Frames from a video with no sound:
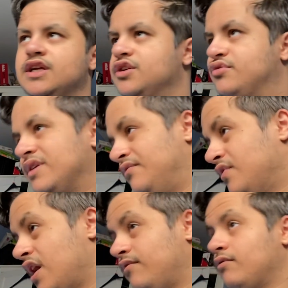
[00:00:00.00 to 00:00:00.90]
like a
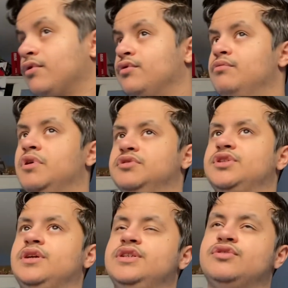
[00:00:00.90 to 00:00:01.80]
25-year-old
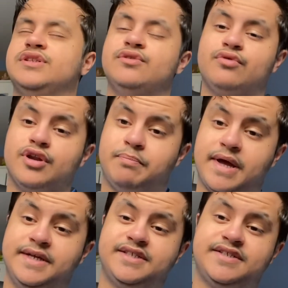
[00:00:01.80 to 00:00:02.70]
almost. He's still got the
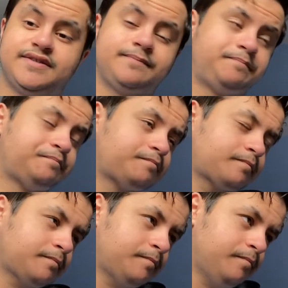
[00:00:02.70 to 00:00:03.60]
pace.
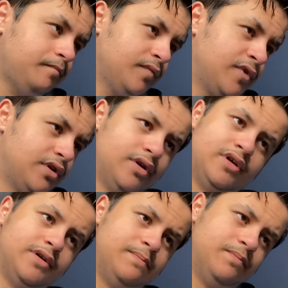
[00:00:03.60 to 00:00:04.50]

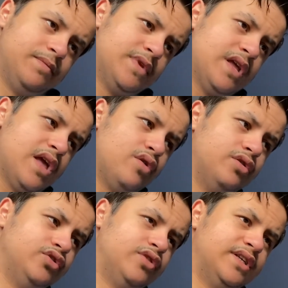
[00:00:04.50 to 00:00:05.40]

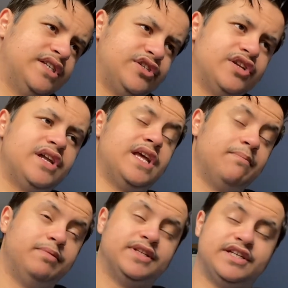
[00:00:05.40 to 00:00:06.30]
On transition and
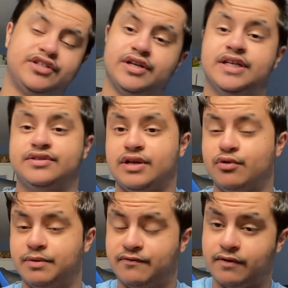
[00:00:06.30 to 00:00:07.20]
in possession, he'll
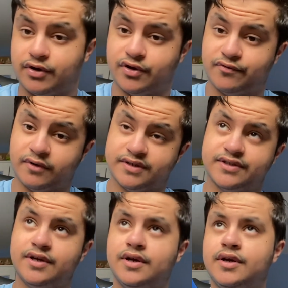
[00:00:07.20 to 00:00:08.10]
be very good for us.
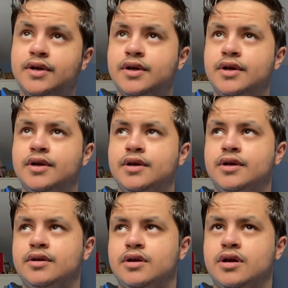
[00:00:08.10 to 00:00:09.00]

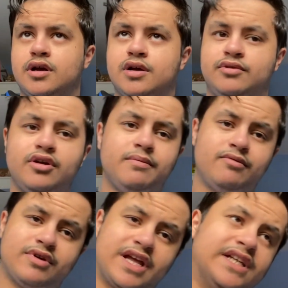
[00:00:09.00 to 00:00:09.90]
Don't get me
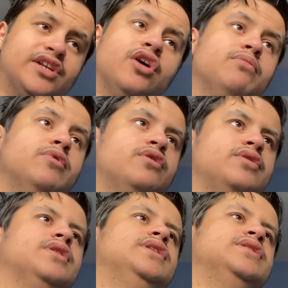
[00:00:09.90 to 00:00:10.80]
wrong, against a low block,
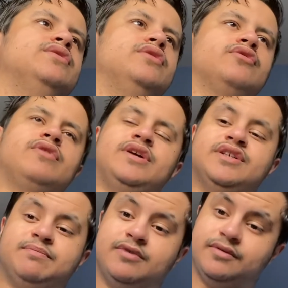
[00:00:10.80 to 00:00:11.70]
he's not the
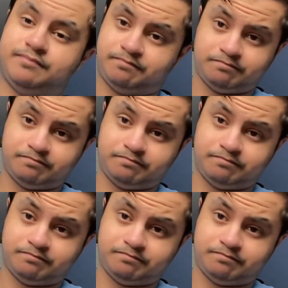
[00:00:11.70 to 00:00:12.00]
greatest, but